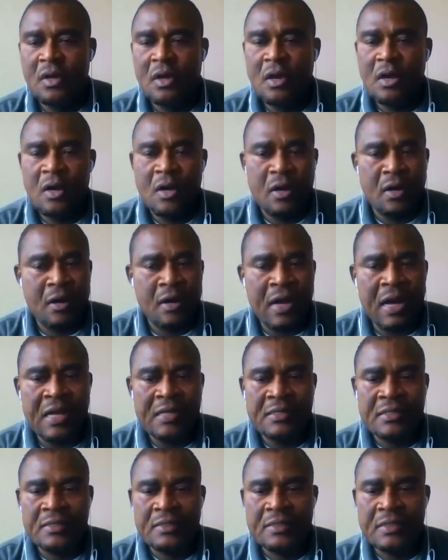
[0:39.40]

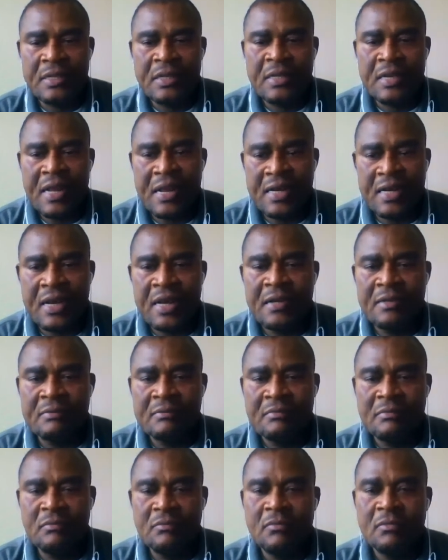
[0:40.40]
As a
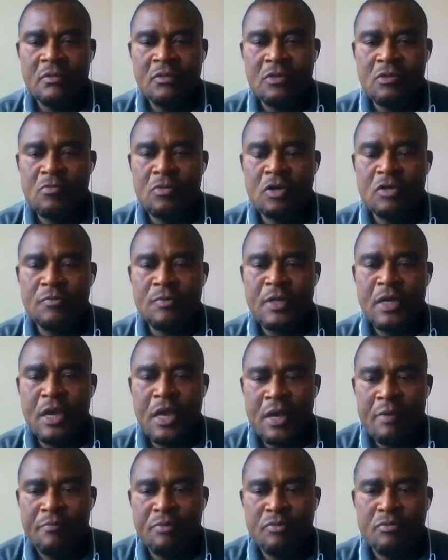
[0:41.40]
learner, you must
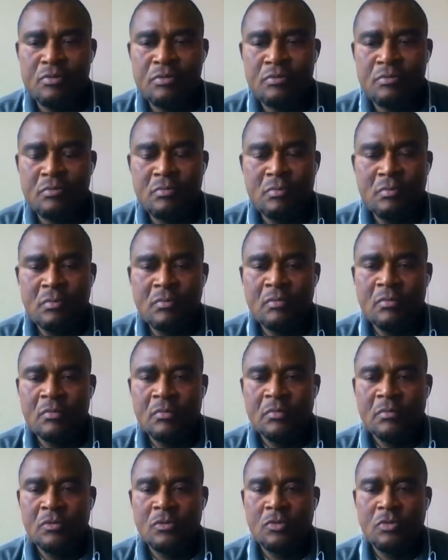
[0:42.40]
be able
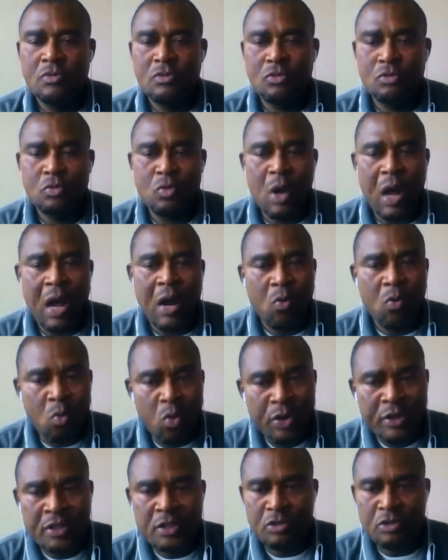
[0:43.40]
to
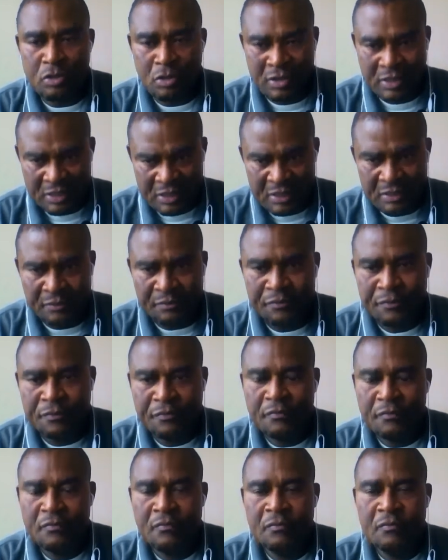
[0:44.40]
acquaint
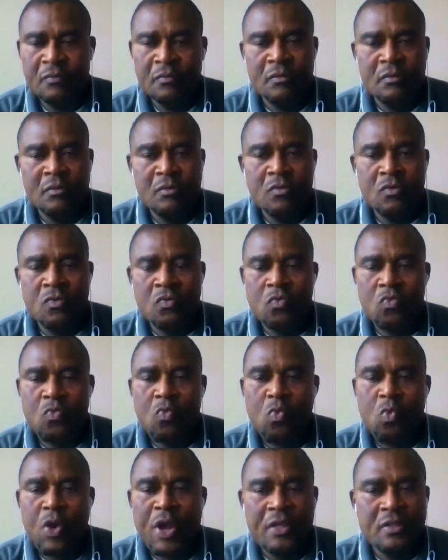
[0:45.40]
yourself
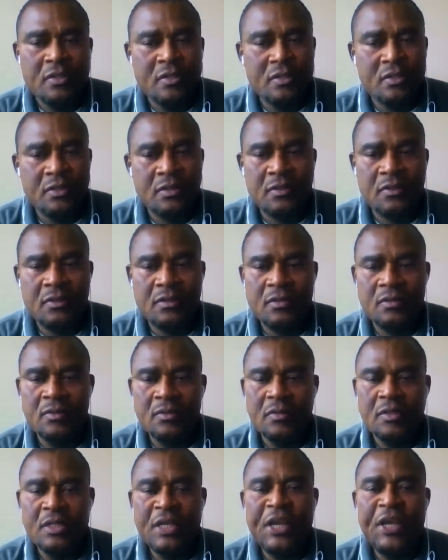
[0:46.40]
with
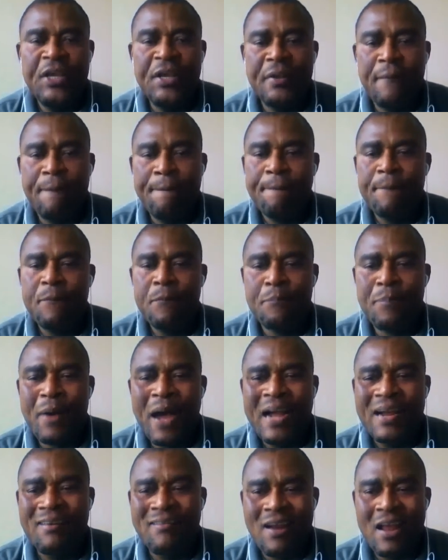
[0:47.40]
the
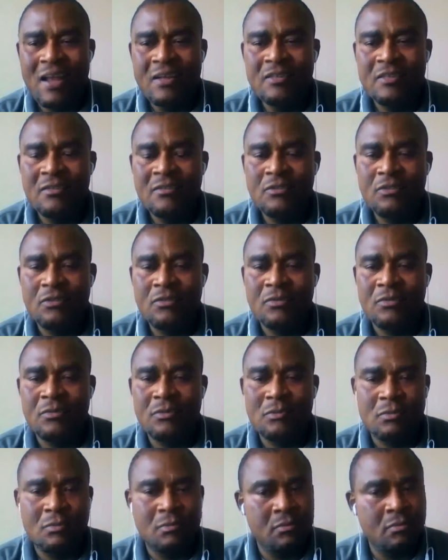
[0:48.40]
background
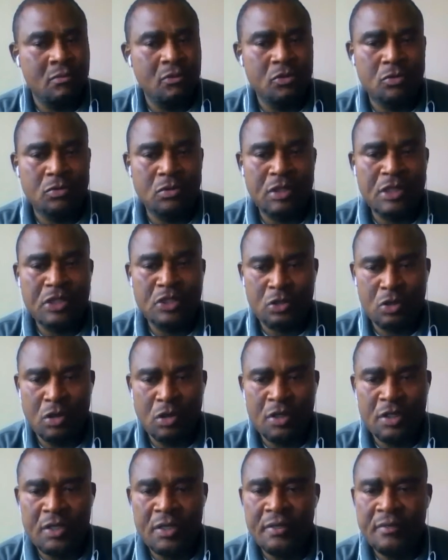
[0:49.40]
to the
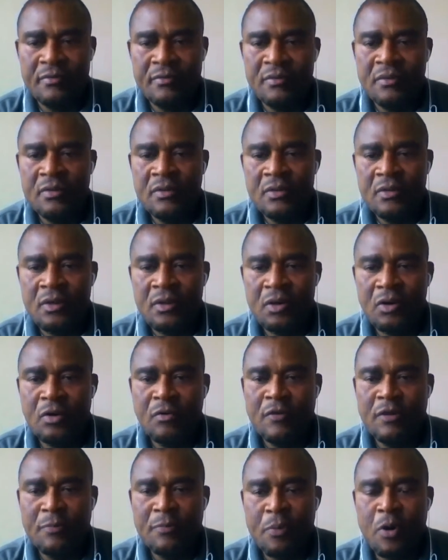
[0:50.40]
study
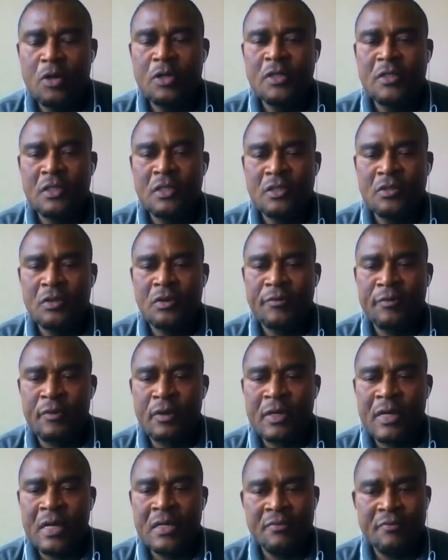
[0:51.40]
of the politics of
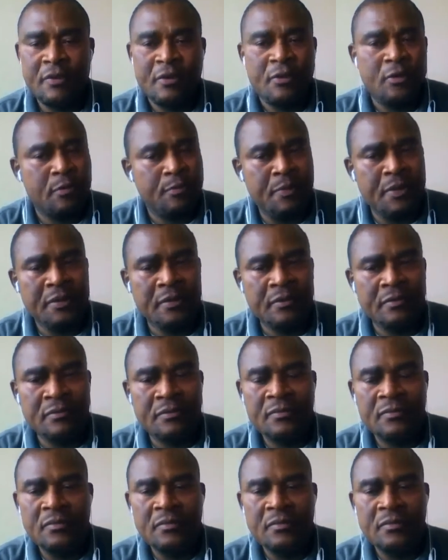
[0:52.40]
underdevelopment.